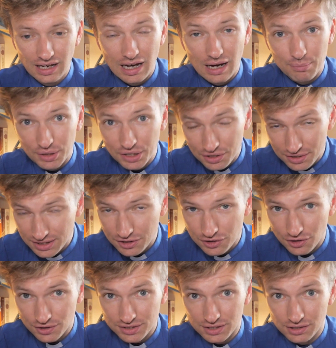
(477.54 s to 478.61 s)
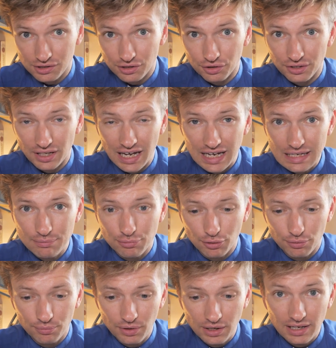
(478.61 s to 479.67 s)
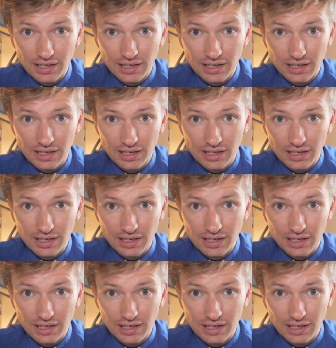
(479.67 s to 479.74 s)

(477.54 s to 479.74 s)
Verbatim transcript: And because he trusted God, Abram